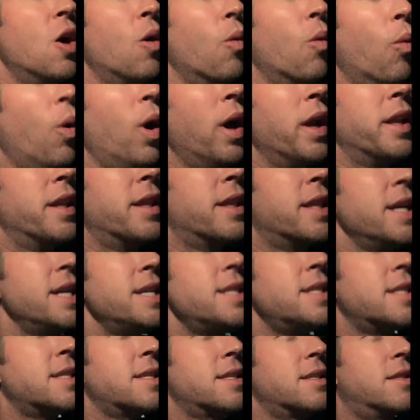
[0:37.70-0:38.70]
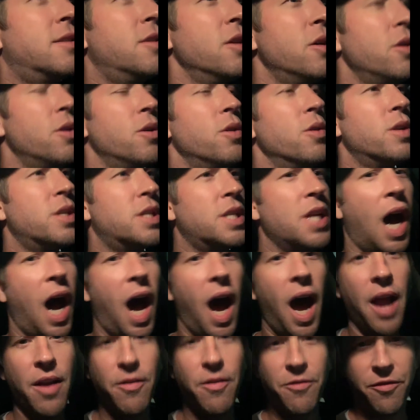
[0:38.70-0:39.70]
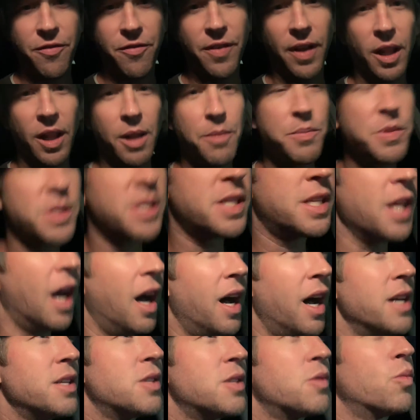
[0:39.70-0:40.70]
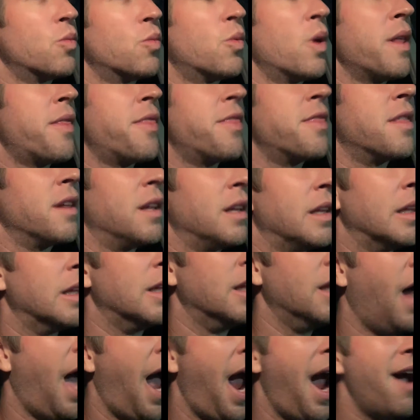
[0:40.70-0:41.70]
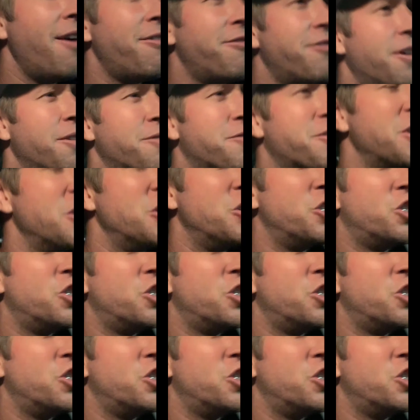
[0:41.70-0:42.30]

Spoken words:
What this dude, Todd Phillips, does with the laugh of the